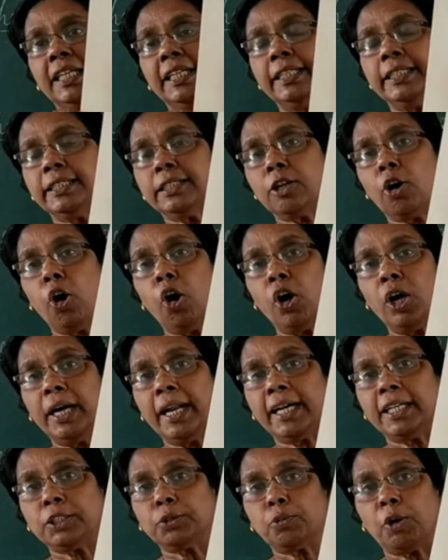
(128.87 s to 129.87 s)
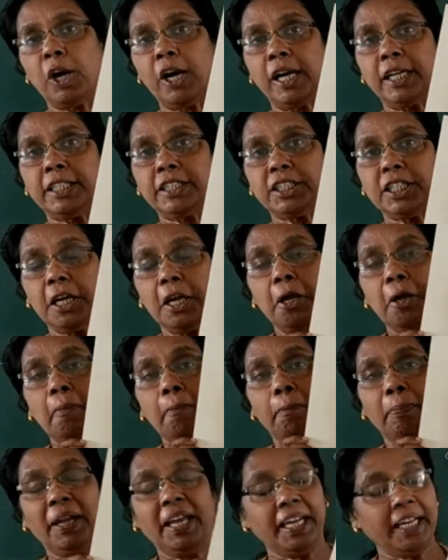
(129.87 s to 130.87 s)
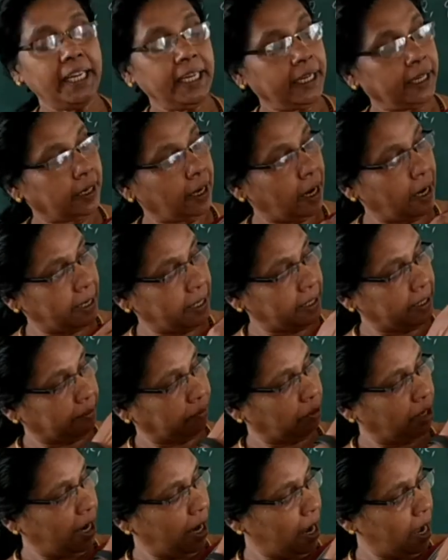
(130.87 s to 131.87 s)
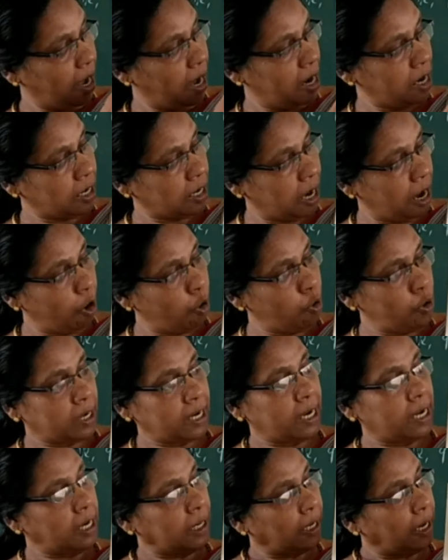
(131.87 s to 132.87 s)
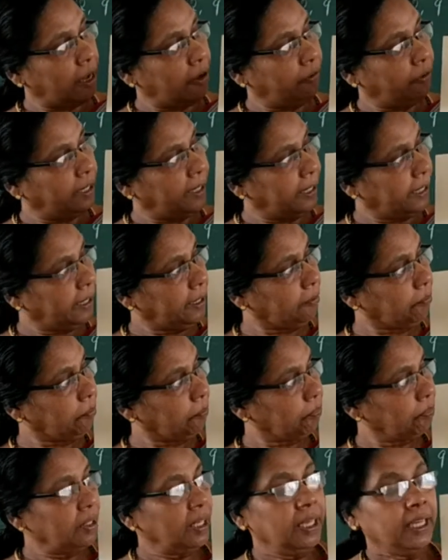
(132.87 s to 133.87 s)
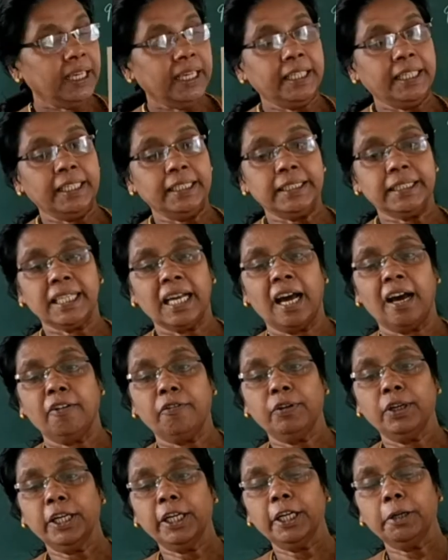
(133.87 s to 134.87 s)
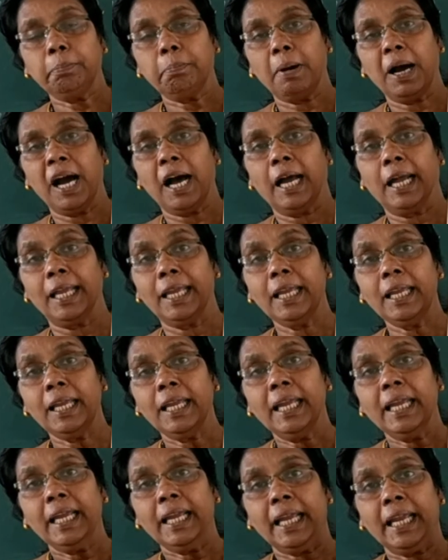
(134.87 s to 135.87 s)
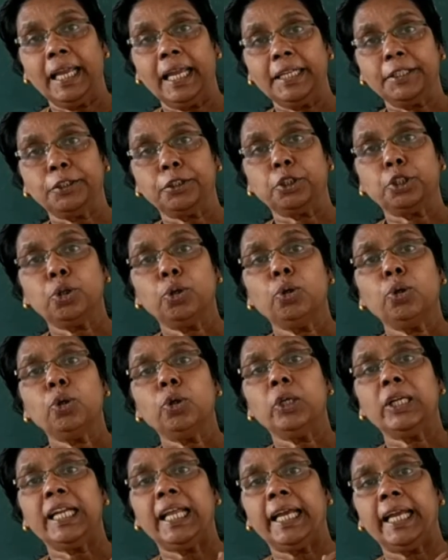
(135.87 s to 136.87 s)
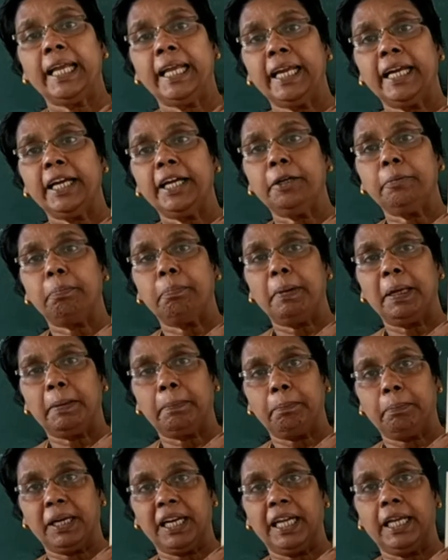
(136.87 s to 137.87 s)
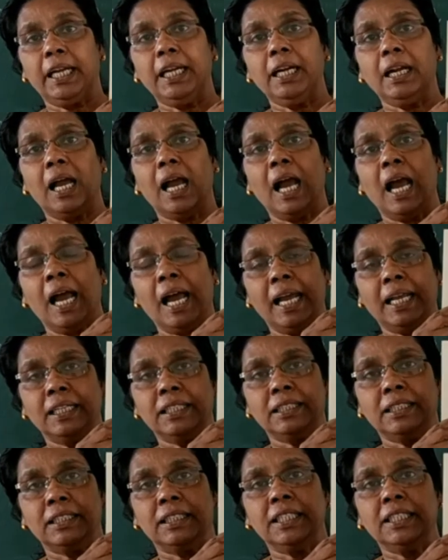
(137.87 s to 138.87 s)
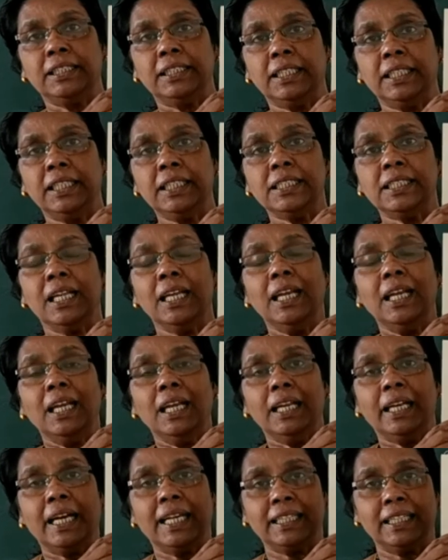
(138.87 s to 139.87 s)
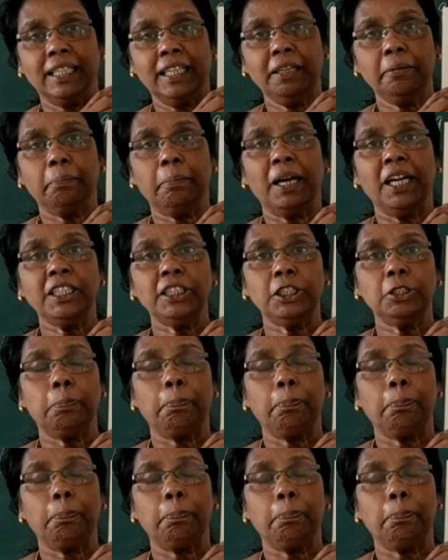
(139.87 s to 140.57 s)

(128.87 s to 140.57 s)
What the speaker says: is called as what? Pericardium. The heart outer covering, it is covered by a two-layered membrane, and this is nothing but